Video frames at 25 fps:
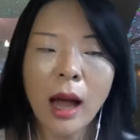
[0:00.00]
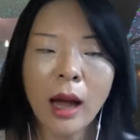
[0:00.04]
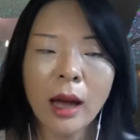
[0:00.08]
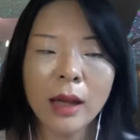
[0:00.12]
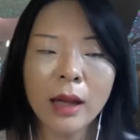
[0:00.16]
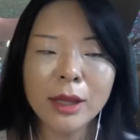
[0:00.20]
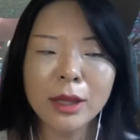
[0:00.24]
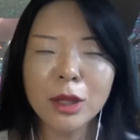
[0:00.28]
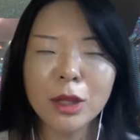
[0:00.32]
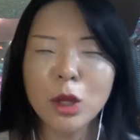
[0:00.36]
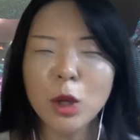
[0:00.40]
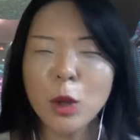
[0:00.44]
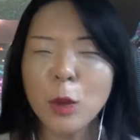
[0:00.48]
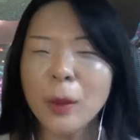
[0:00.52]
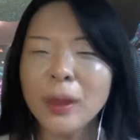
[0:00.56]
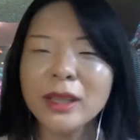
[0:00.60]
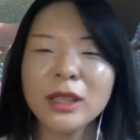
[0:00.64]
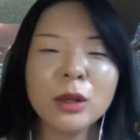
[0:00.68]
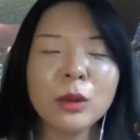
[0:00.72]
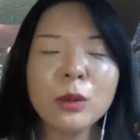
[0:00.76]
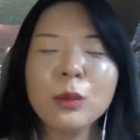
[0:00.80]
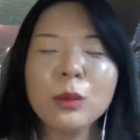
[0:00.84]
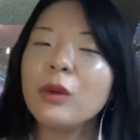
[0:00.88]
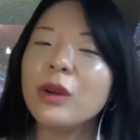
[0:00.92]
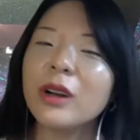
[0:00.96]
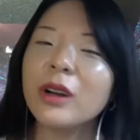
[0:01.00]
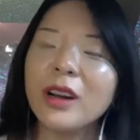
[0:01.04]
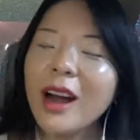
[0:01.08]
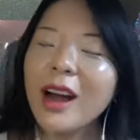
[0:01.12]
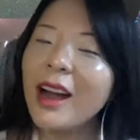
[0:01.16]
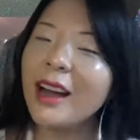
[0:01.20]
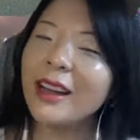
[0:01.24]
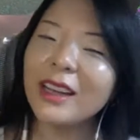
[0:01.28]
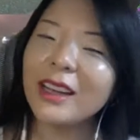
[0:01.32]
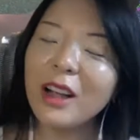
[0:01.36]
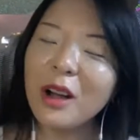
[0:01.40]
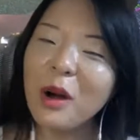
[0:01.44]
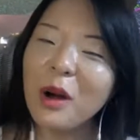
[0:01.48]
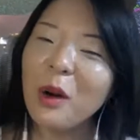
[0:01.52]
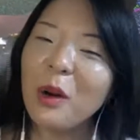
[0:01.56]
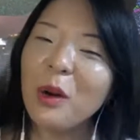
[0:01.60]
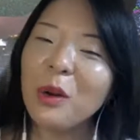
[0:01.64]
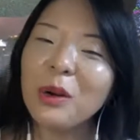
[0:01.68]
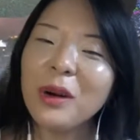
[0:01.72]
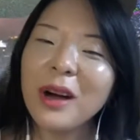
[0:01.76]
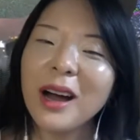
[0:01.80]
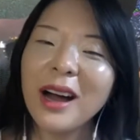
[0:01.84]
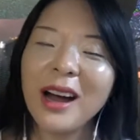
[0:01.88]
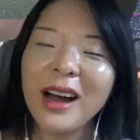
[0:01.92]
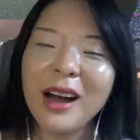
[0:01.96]
no matter where I
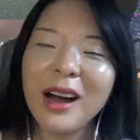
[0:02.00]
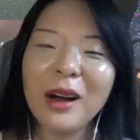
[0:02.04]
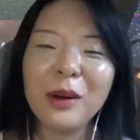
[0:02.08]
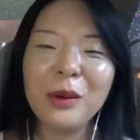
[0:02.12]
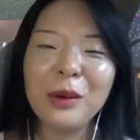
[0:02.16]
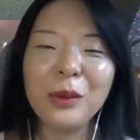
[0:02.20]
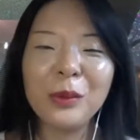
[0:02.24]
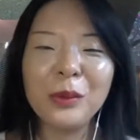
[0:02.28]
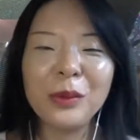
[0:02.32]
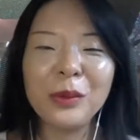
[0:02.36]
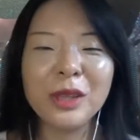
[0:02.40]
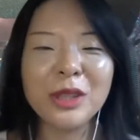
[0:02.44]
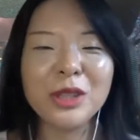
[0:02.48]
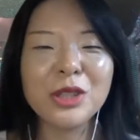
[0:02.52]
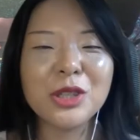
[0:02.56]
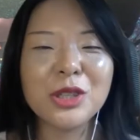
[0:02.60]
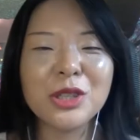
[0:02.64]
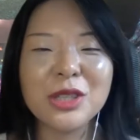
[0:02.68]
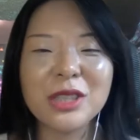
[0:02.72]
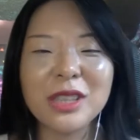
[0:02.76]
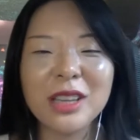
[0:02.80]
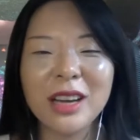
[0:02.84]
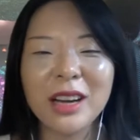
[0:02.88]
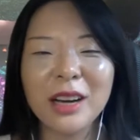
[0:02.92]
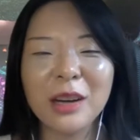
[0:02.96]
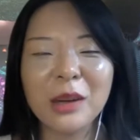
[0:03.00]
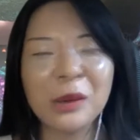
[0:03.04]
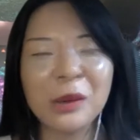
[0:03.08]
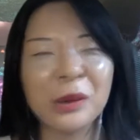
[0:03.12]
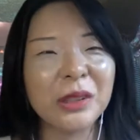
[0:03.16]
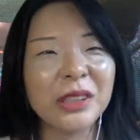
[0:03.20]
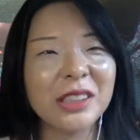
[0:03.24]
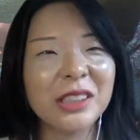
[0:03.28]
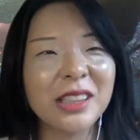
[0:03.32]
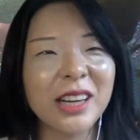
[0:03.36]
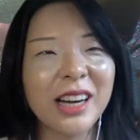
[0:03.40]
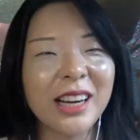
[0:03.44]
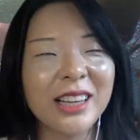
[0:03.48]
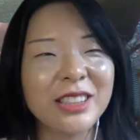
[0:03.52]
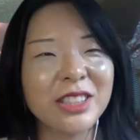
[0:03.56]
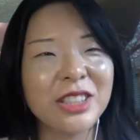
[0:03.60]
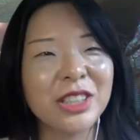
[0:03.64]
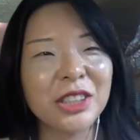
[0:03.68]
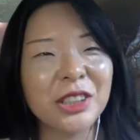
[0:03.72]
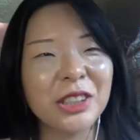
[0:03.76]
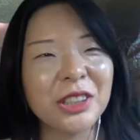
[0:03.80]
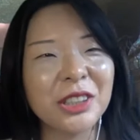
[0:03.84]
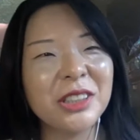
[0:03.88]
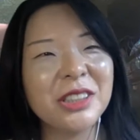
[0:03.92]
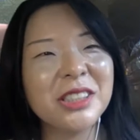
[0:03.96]
go, which corner I
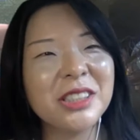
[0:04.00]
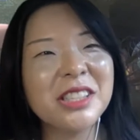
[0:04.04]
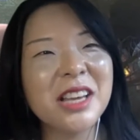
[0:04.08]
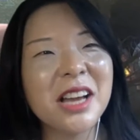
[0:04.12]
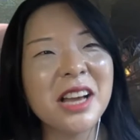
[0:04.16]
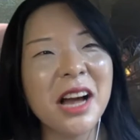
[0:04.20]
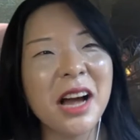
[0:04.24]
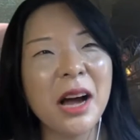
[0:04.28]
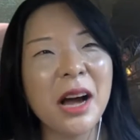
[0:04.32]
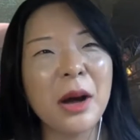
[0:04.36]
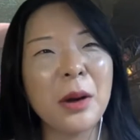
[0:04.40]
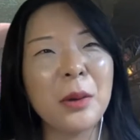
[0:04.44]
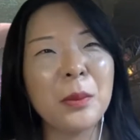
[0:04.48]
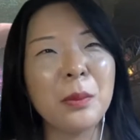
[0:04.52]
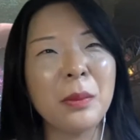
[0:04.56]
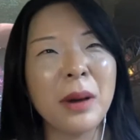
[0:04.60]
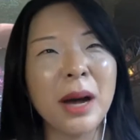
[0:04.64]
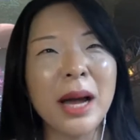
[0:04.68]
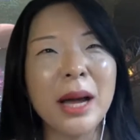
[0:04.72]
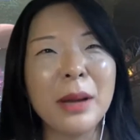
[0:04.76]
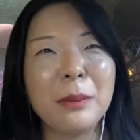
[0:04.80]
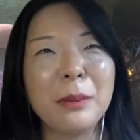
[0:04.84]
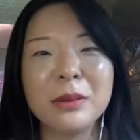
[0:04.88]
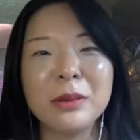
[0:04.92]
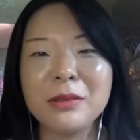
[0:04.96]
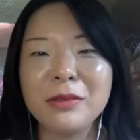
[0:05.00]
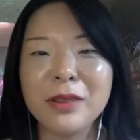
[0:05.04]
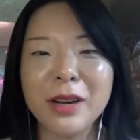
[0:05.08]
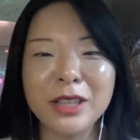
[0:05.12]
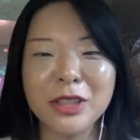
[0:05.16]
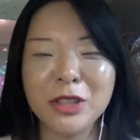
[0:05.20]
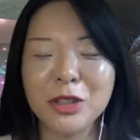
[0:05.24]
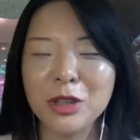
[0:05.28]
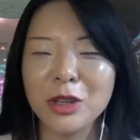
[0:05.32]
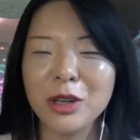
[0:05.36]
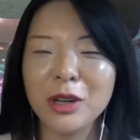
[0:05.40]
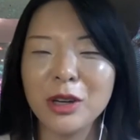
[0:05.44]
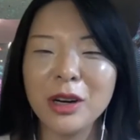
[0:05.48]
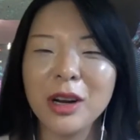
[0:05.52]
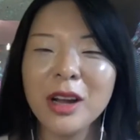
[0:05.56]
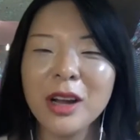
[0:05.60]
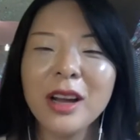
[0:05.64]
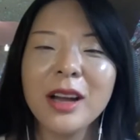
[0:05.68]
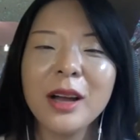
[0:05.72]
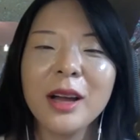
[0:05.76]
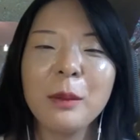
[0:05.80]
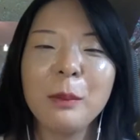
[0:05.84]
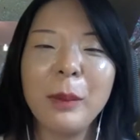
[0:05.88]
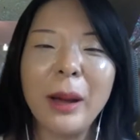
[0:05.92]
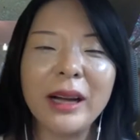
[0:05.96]
turn, my professor
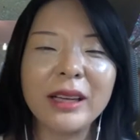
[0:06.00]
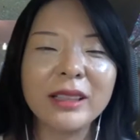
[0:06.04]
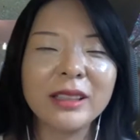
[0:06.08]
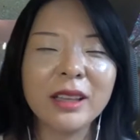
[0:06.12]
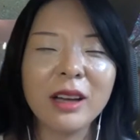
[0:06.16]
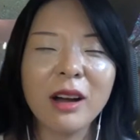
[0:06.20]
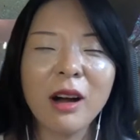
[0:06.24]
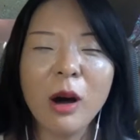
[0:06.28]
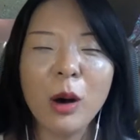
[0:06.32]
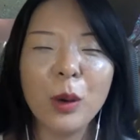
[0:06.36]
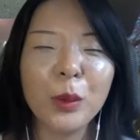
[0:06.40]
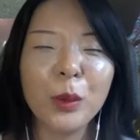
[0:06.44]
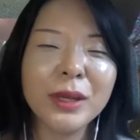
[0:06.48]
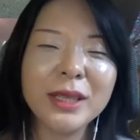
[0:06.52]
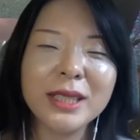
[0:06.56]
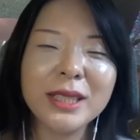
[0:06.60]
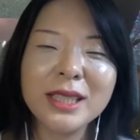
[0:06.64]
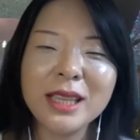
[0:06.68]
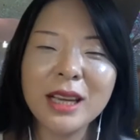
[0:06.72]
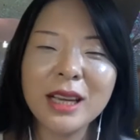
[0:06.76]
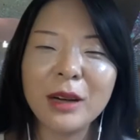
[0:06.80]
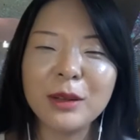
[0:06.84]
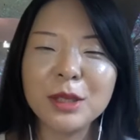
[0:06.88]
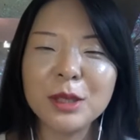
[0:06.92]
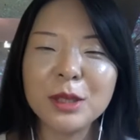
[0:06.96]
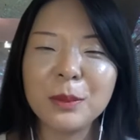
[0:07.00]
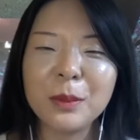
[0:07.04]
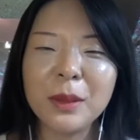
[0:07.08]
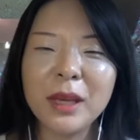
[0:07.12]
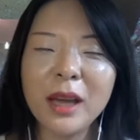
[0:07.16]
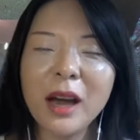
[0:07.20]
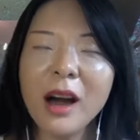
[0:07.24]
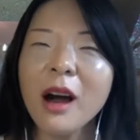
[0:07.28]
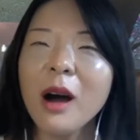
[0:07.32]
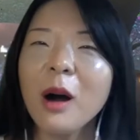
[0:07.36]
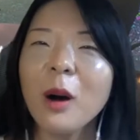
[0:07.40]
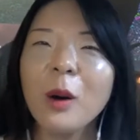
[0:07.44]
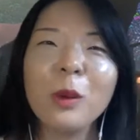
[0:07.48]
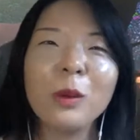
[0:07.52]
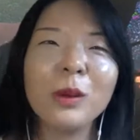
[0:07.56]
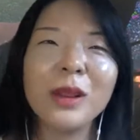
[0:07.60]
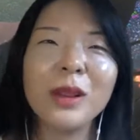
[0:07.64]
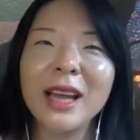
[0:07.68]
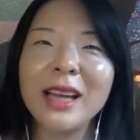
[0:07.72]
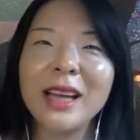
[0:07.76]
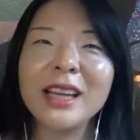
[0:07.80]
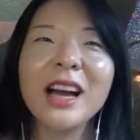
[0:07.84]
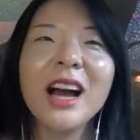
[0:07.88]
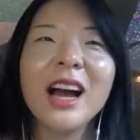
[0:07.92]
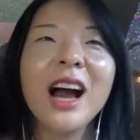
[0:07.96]
back then always tells me, oh,
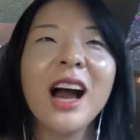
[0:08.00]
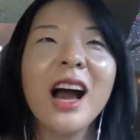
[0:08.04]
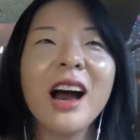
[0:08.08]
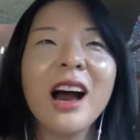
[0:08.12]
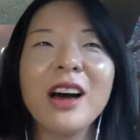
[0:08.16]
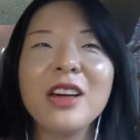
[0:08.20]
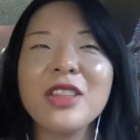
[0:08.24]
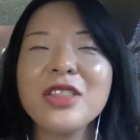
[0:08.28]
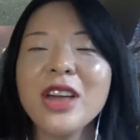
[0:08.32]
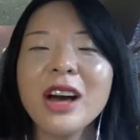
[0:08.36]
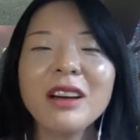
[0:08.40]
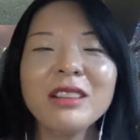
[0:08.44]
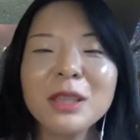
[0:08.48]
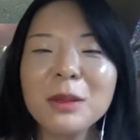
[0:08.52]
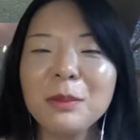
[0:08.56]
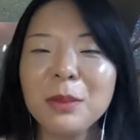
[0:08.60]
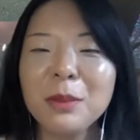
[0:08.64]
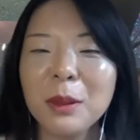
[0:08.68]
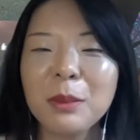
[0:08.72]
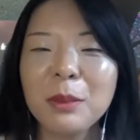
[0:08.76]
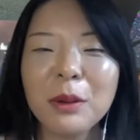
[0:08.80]
like 1,000 people